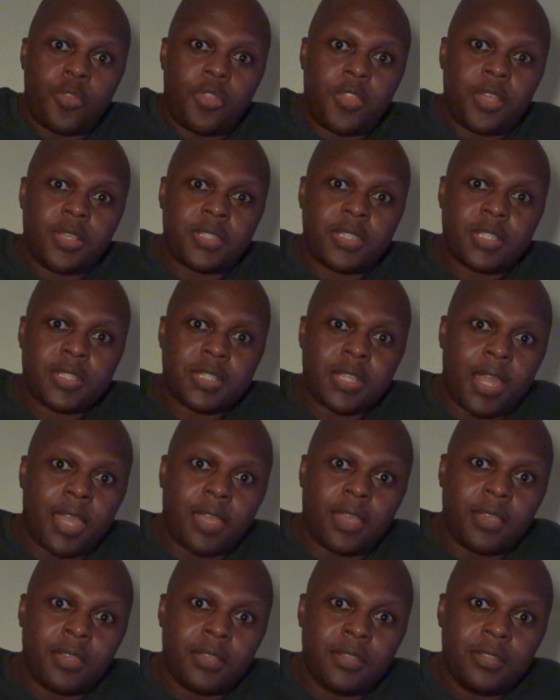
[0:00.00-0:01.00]
Things is
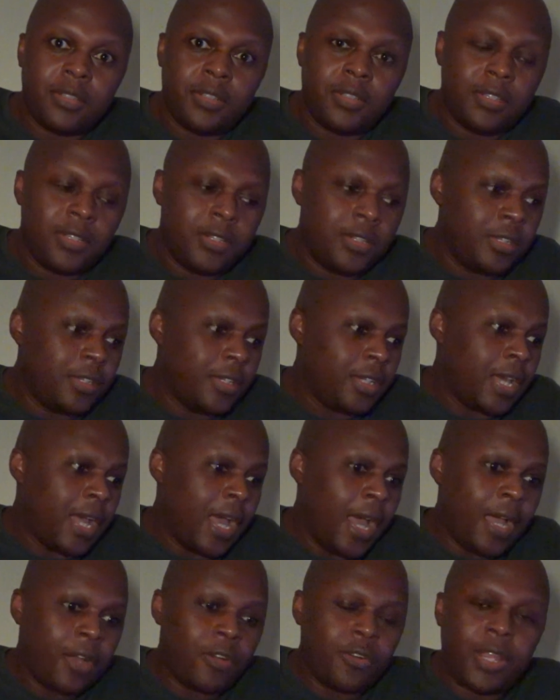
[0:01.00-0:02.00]
like.
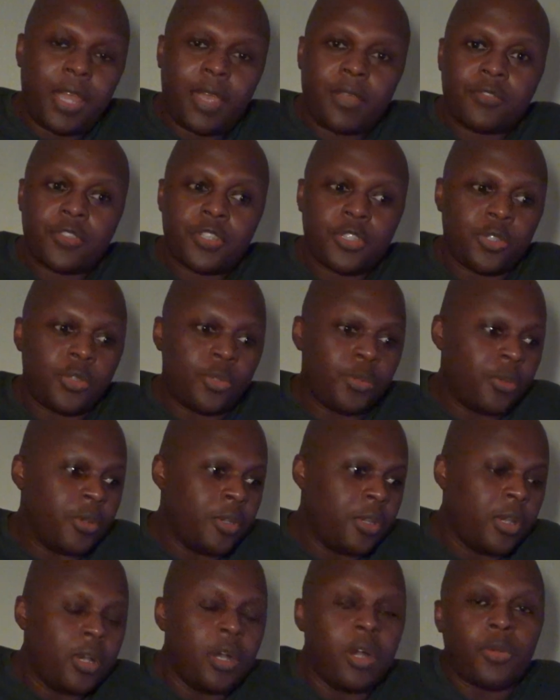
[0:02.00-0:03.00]
I don't have to,
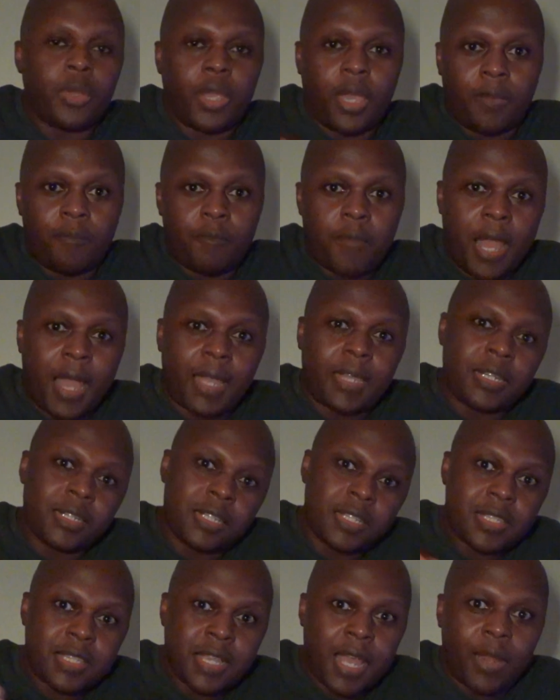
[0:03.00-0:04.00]
okay, I can
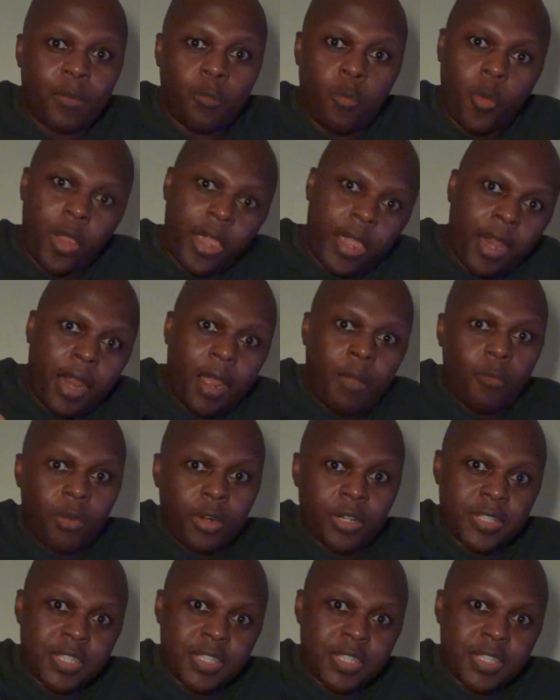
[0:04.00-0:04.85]
decide where I want to